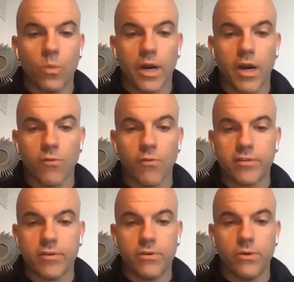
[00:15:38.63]
where a
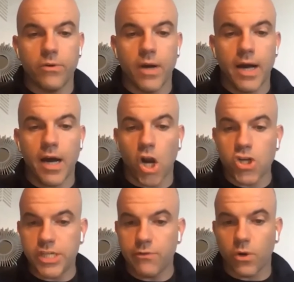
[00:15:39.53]
residue
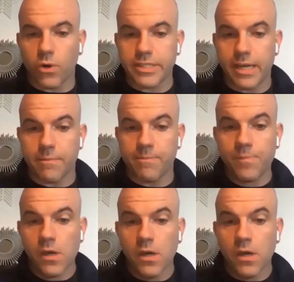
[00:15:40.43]
arginine 410,